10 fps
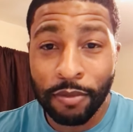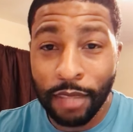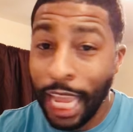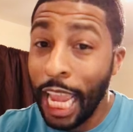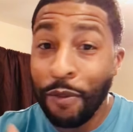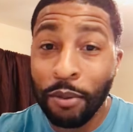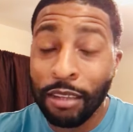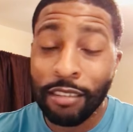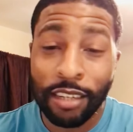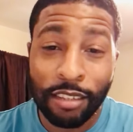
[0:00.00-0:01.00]
And we must
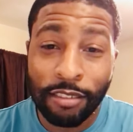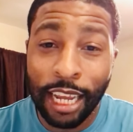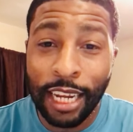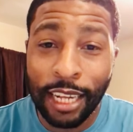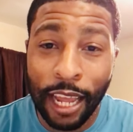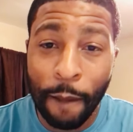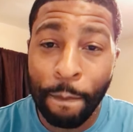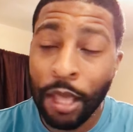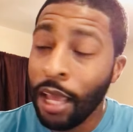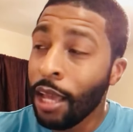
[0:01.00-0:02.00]
understand that.
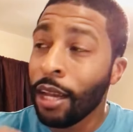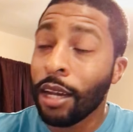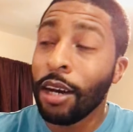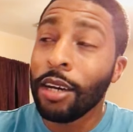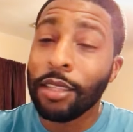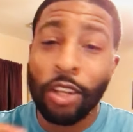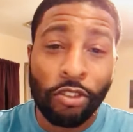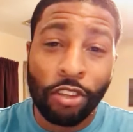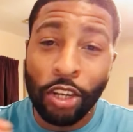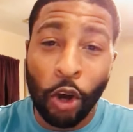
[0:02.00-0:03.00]
God
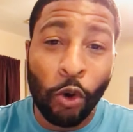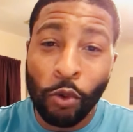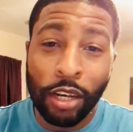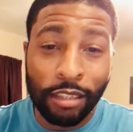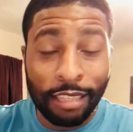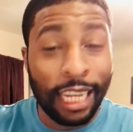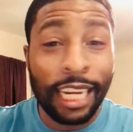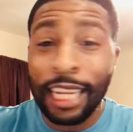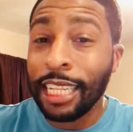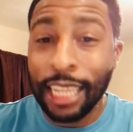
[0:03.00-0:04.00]
doesn't owe us
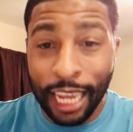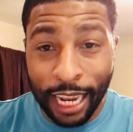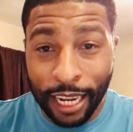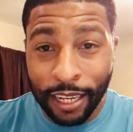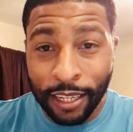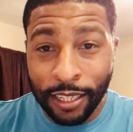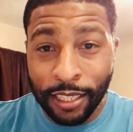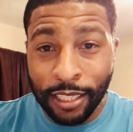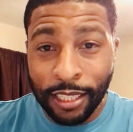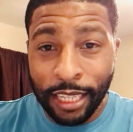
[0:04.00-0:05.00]
anything
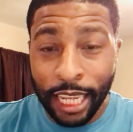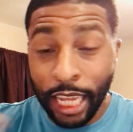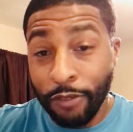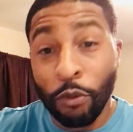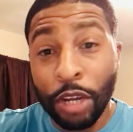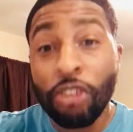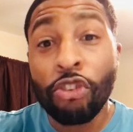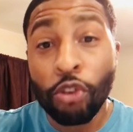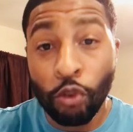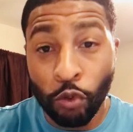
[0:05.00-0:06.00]
if we
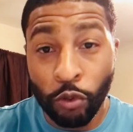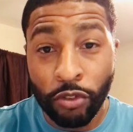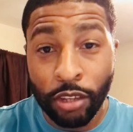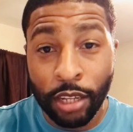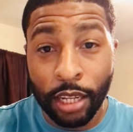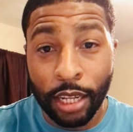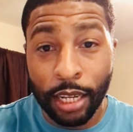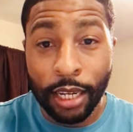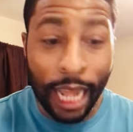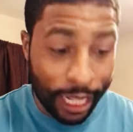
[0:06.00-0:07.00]
choose
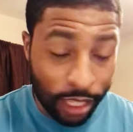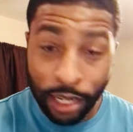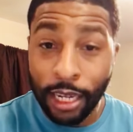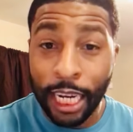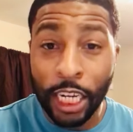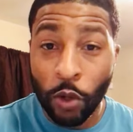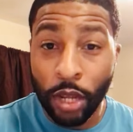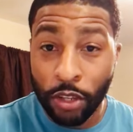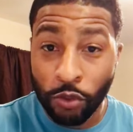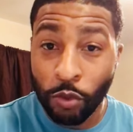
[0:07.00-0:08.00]
not to lean on
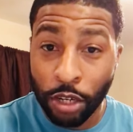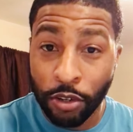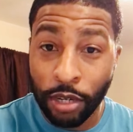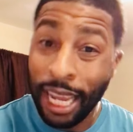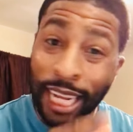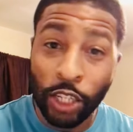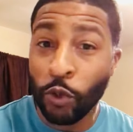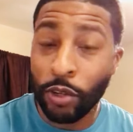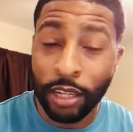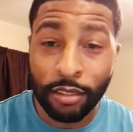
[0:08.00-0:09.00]
his word and do
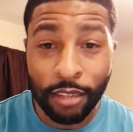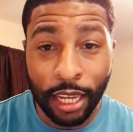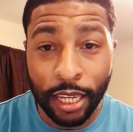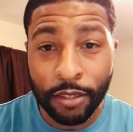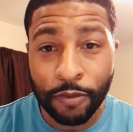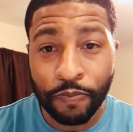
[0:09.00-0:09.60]
what it says.